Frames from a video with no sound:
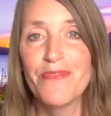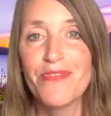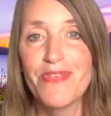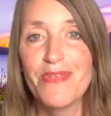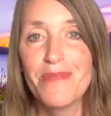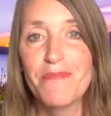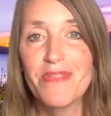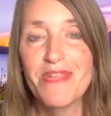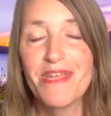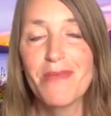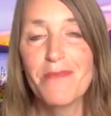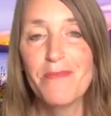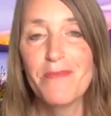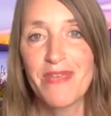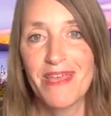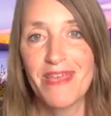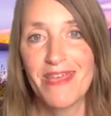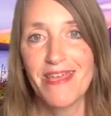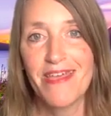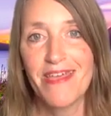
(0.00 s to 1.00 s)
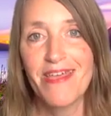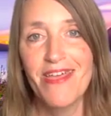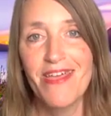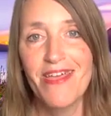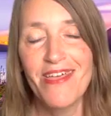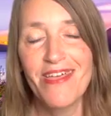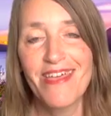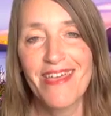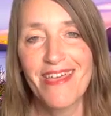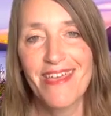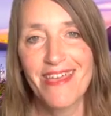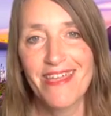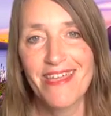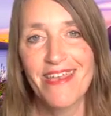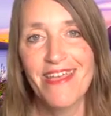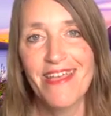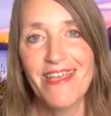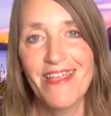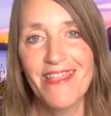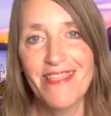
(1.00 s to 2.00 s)
simply be
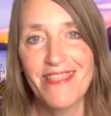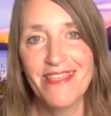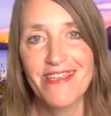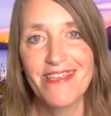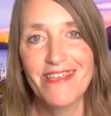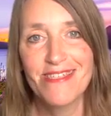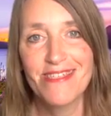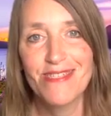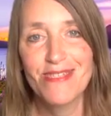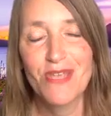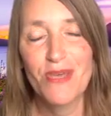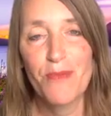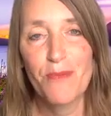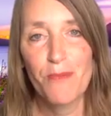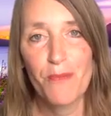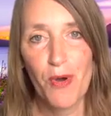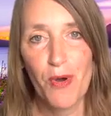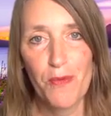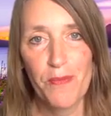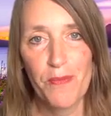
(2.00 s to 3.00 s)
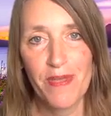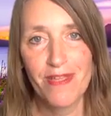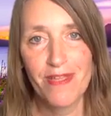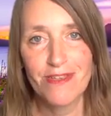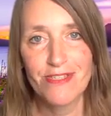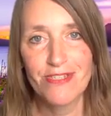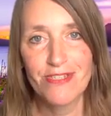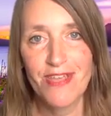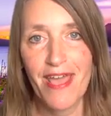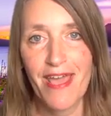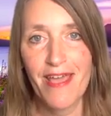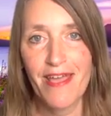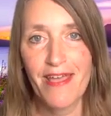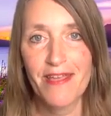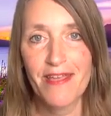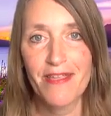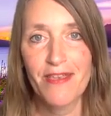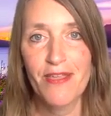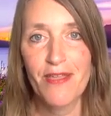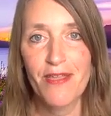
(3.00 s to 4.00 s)
in this moment.
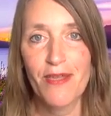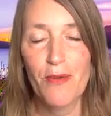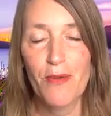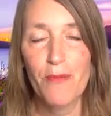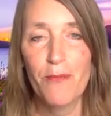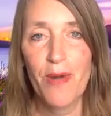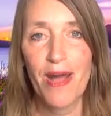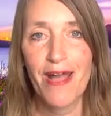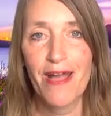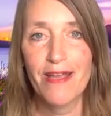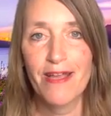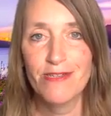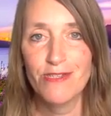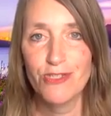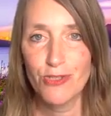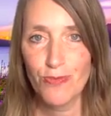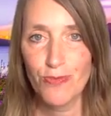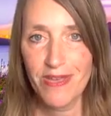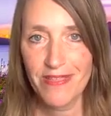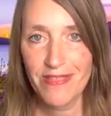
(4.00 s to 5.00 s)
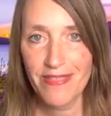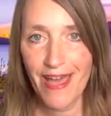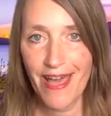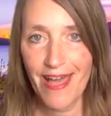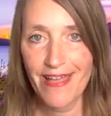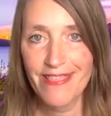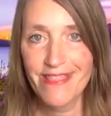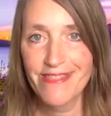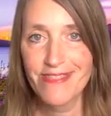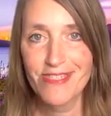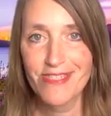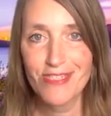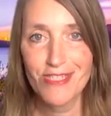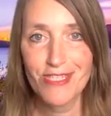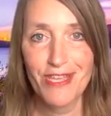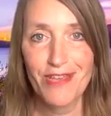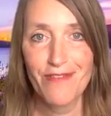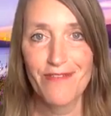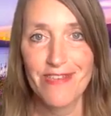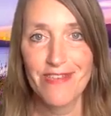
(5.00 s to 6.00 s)
And by doing that, this is
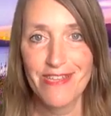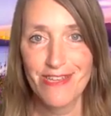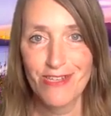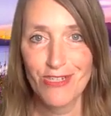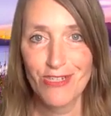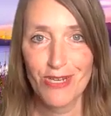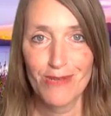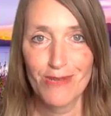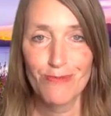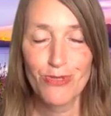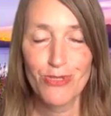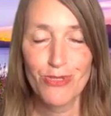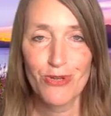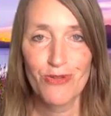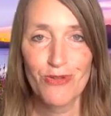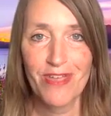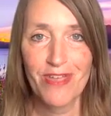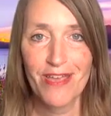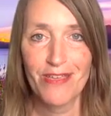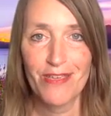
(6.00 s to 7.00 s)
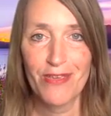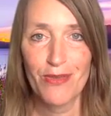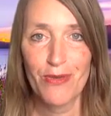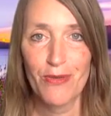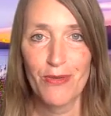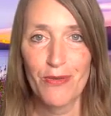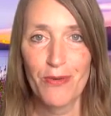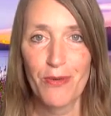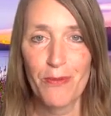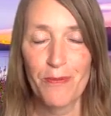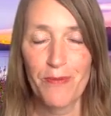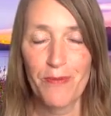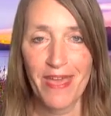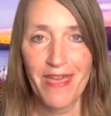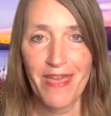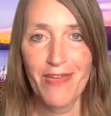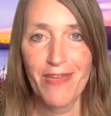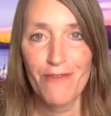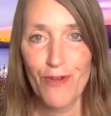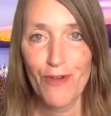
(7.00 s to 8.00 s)
an invitation I'm sure that you
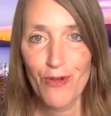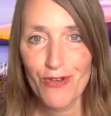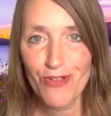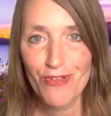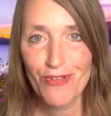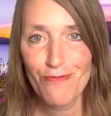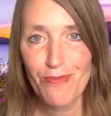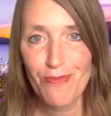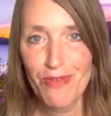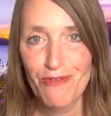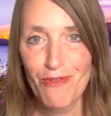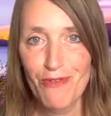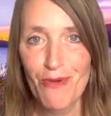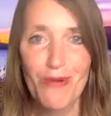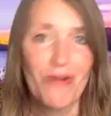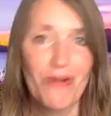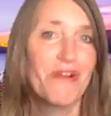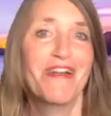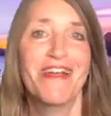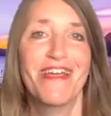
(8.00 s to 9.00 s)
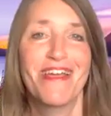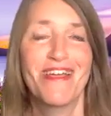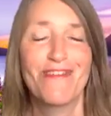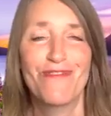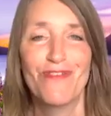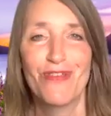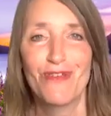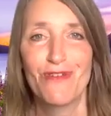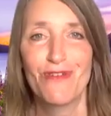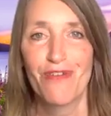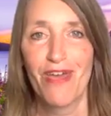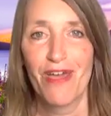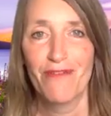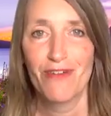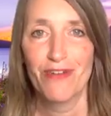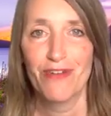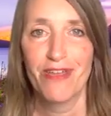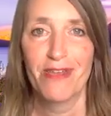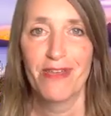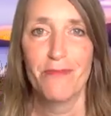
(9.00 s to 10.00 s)
may have heard of before. If you've
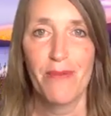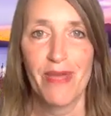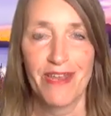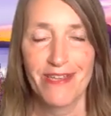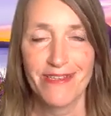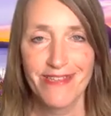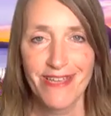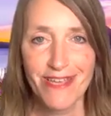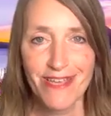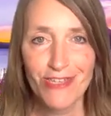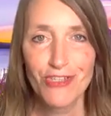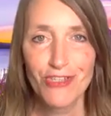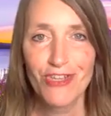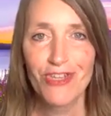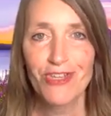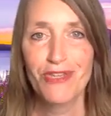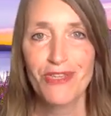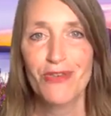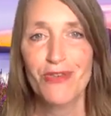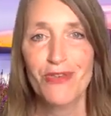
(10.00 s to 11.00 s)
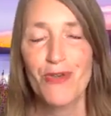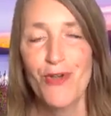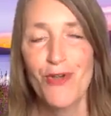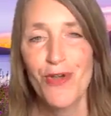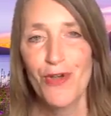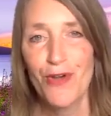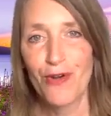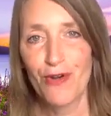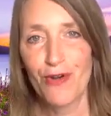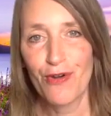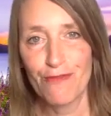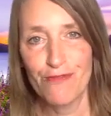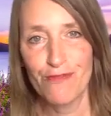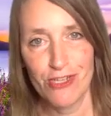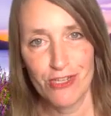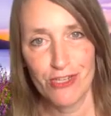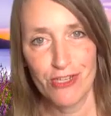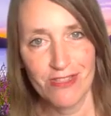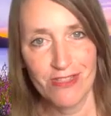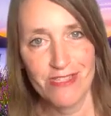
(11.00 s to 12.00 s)
ever done a meditation or a
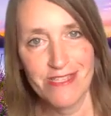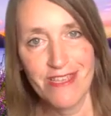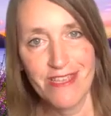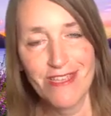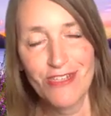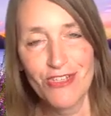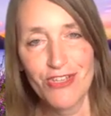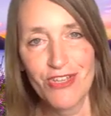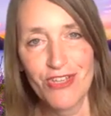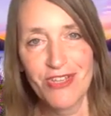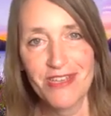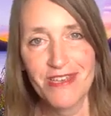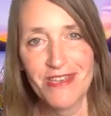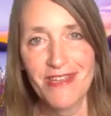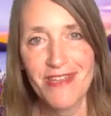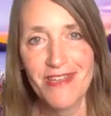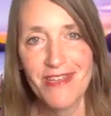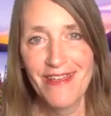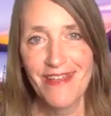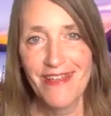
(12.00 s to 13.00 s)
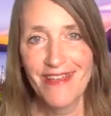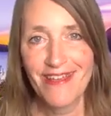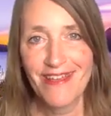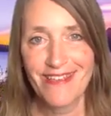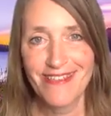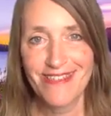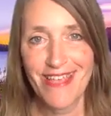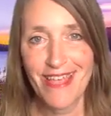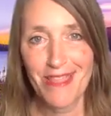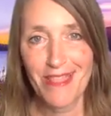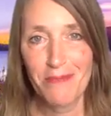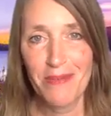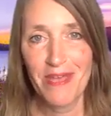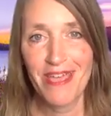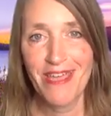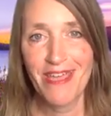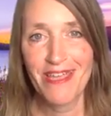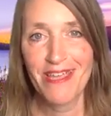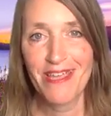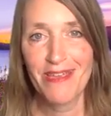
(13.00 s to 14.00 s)
visualization, is at the
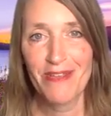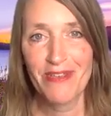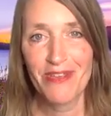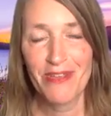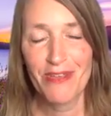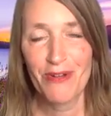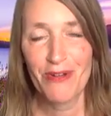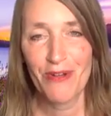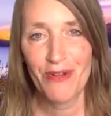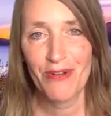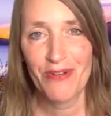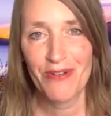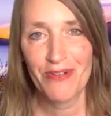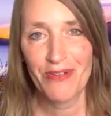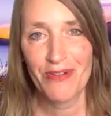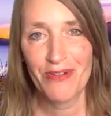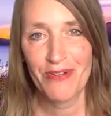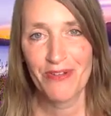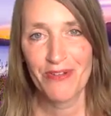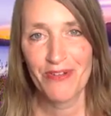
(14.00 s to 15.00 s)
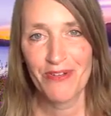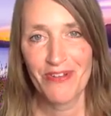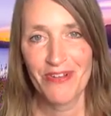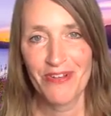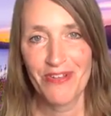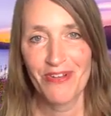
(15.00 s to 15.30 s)
beginning, you're